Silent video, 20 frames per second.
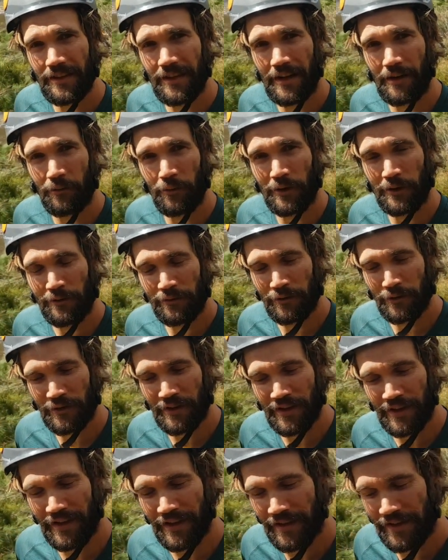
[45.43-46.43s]
I work
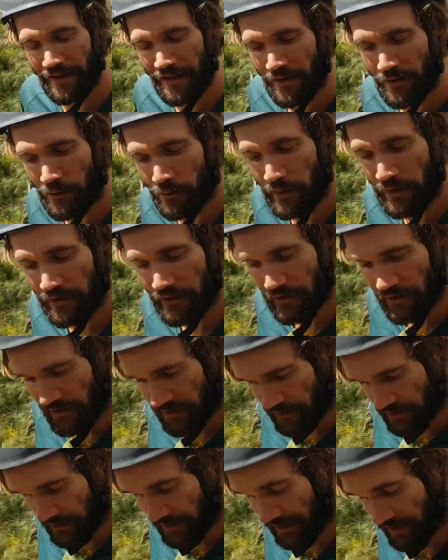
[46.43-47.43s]
for a
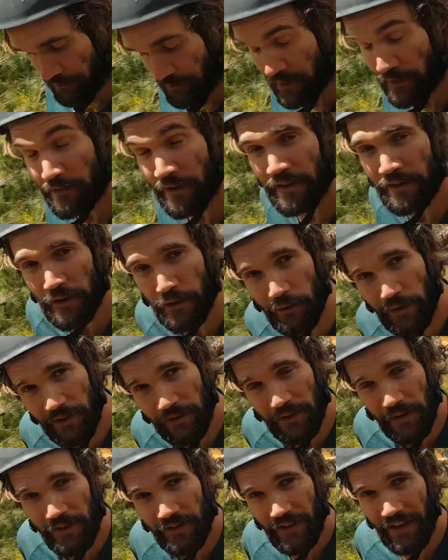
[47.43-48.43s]
government-funded
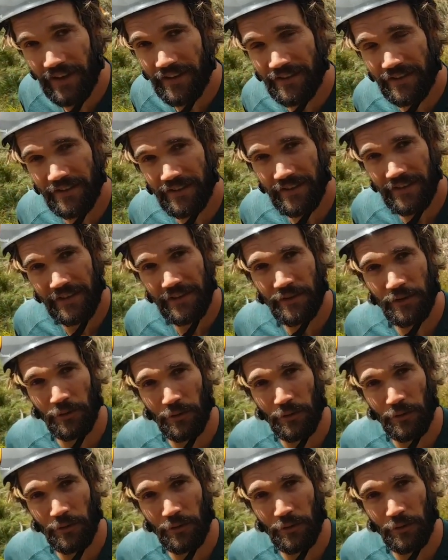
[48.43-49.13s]
research agency